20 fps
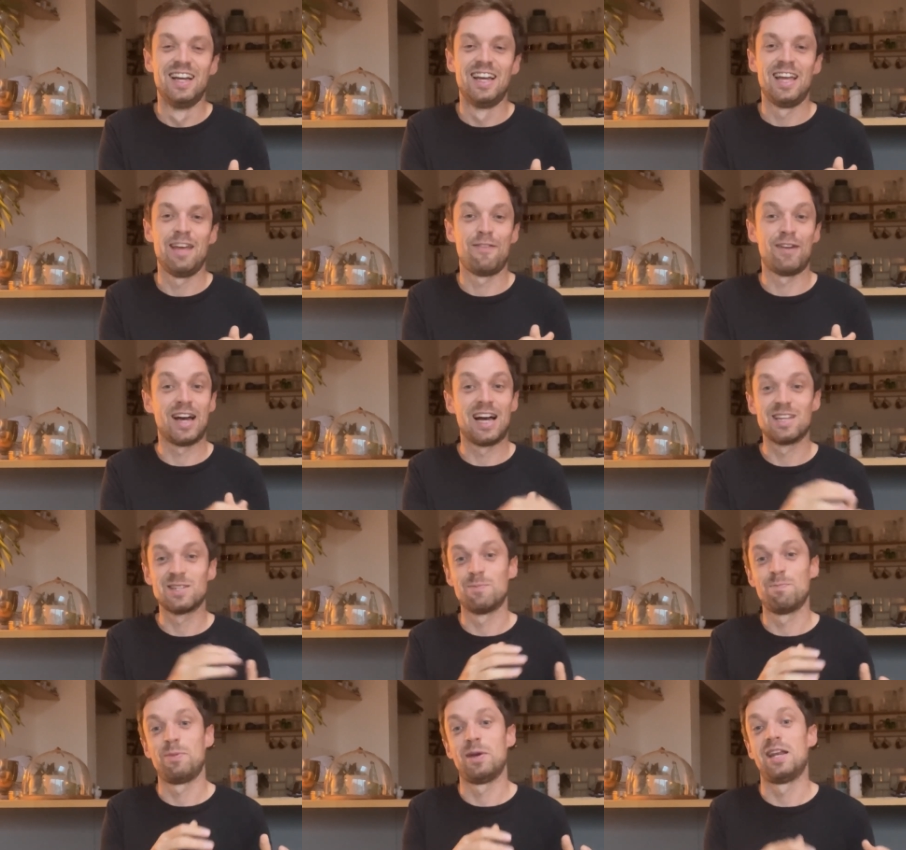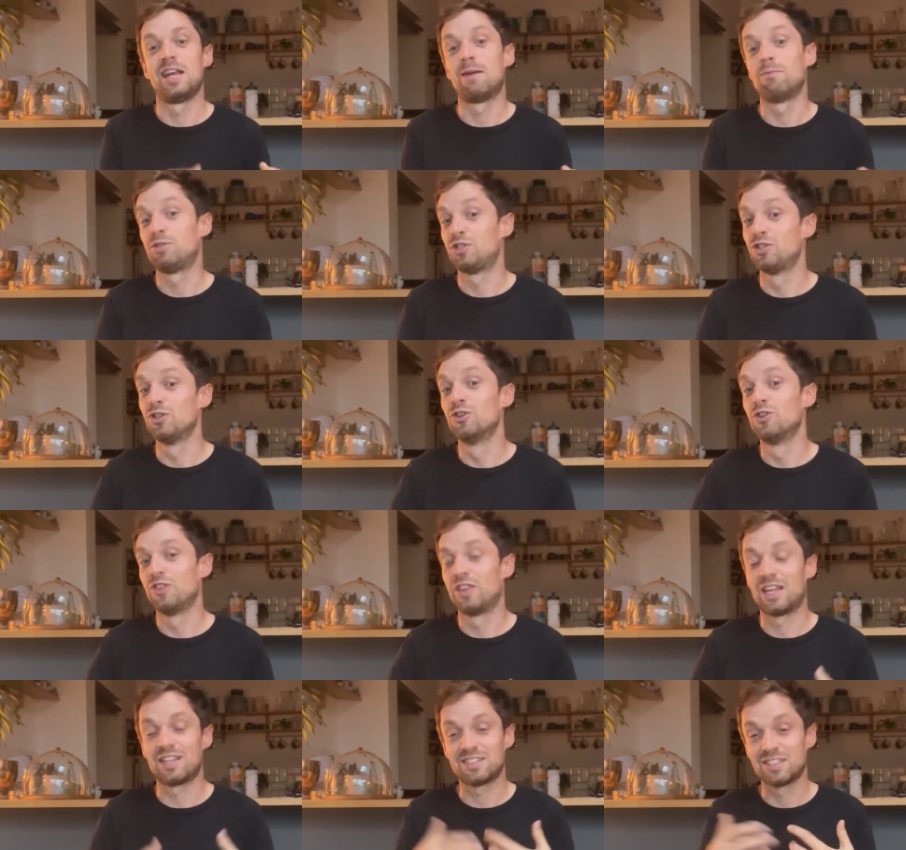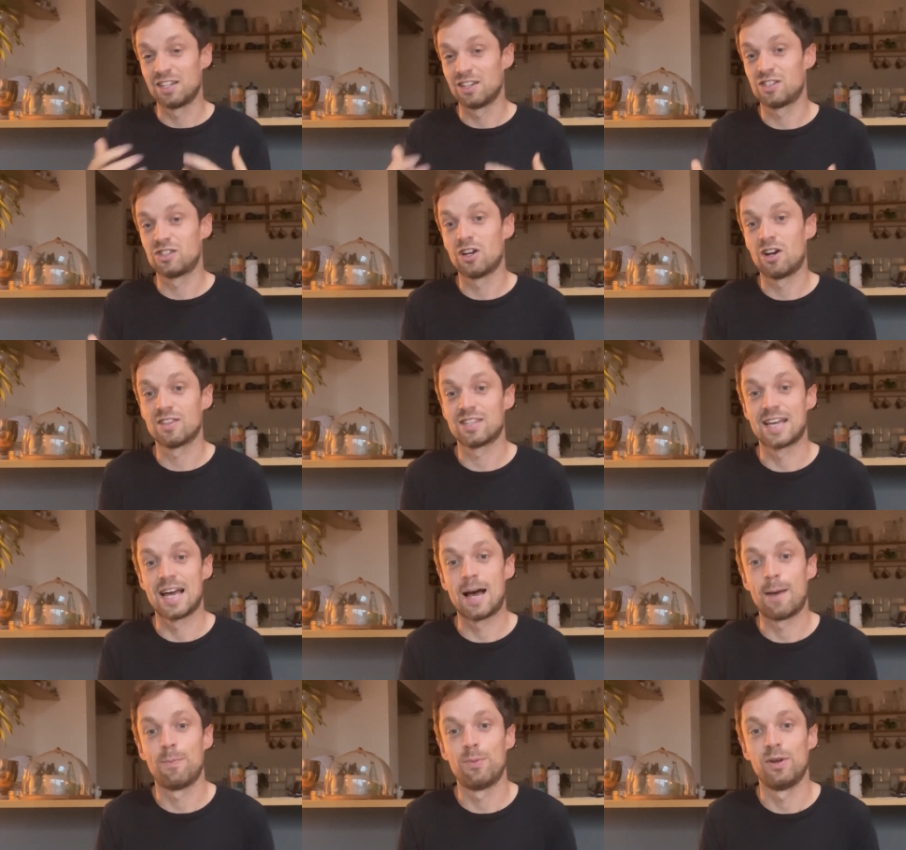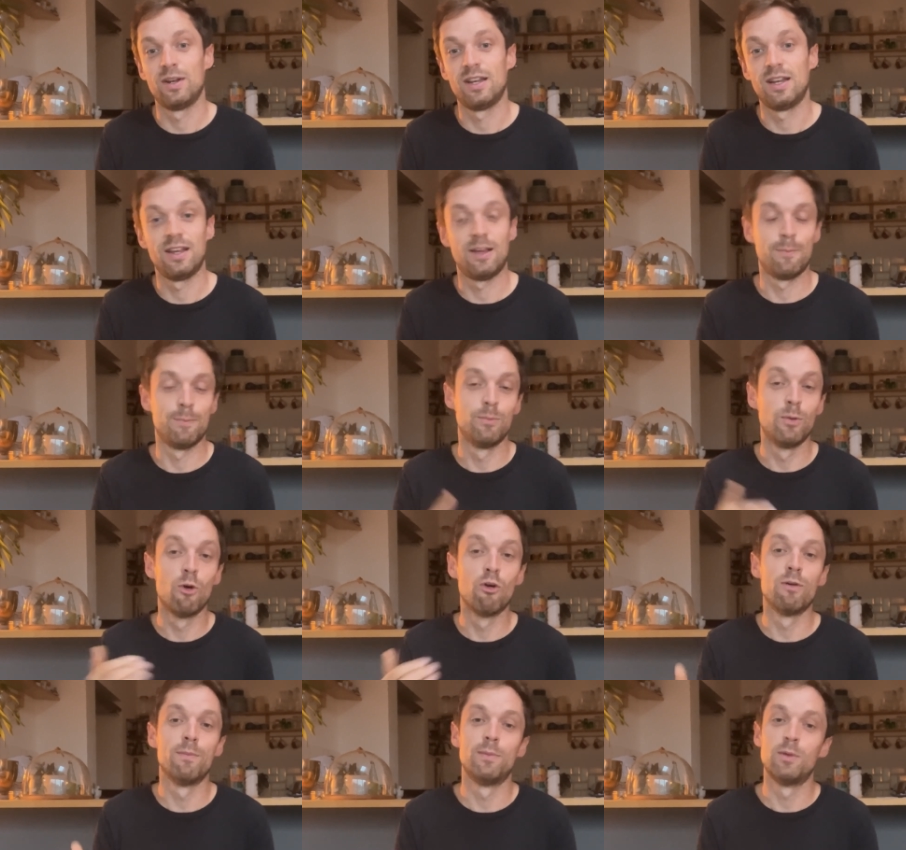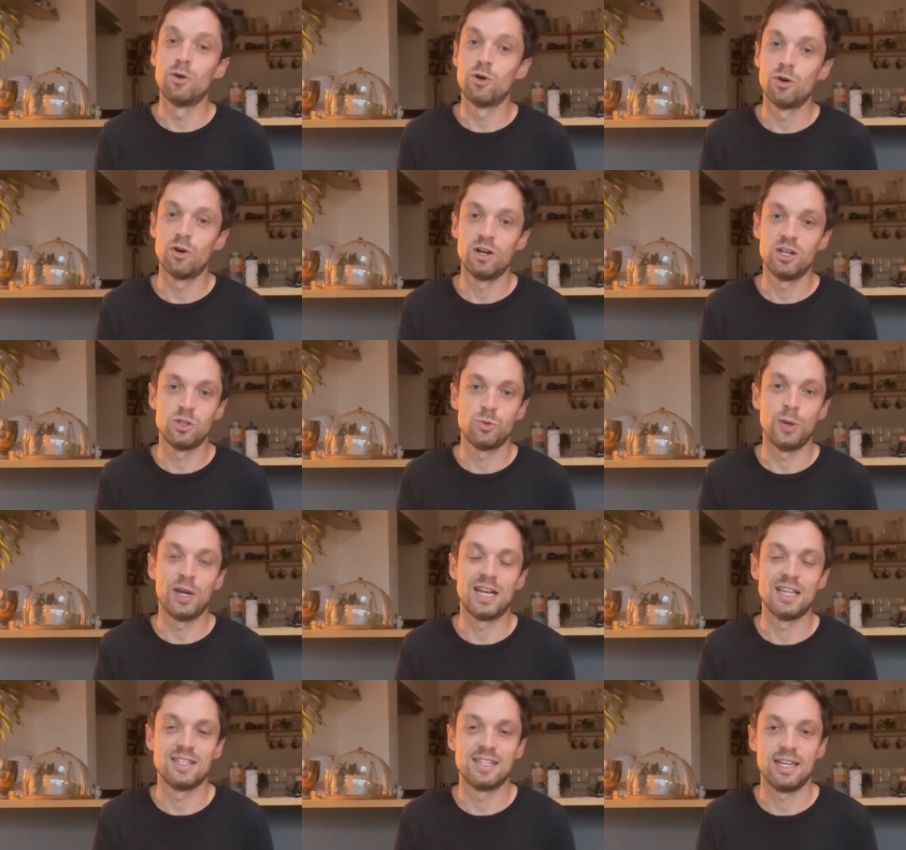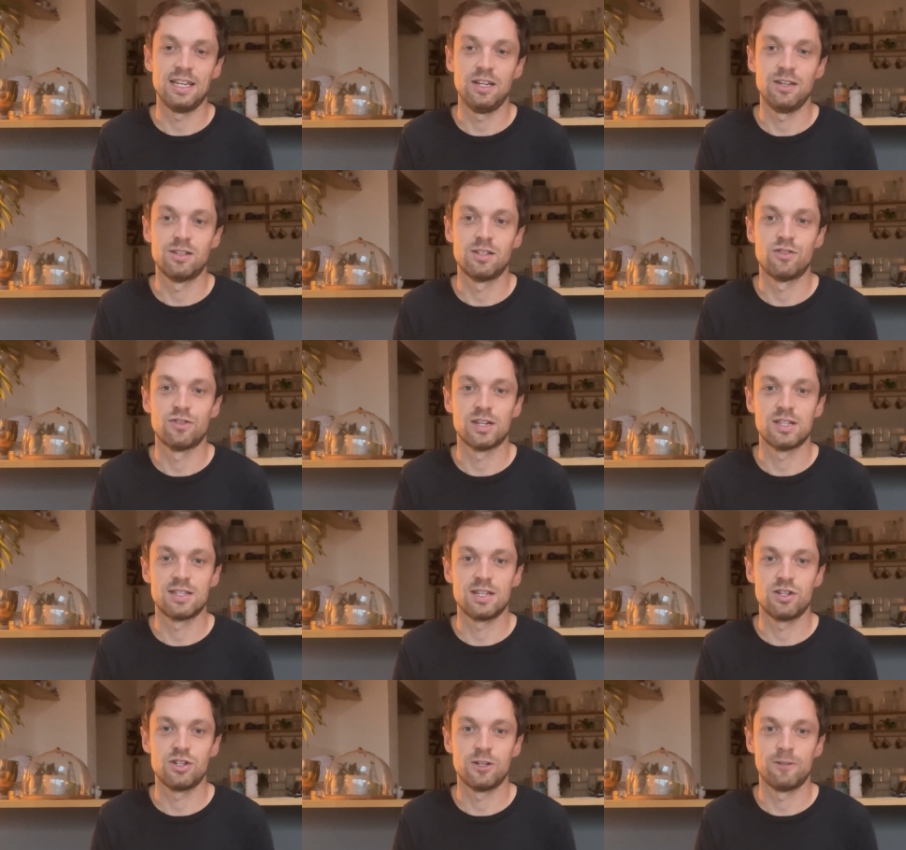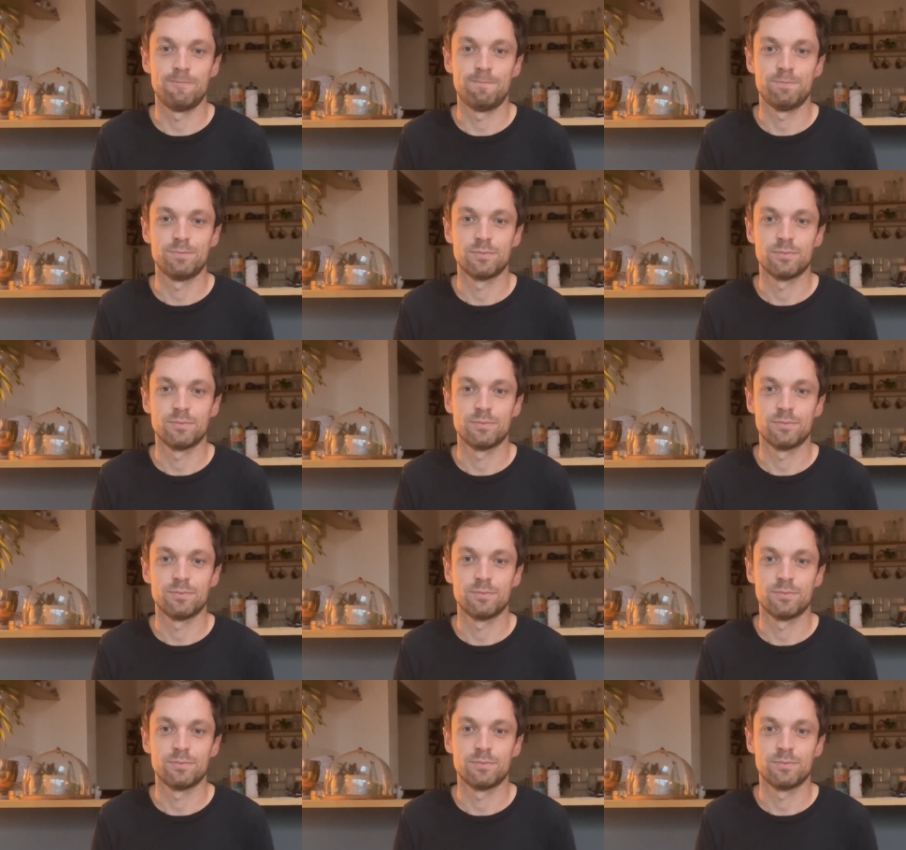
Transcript: If it hasn't been, I'm sure that's going to start to happen more and more as we continue to transition.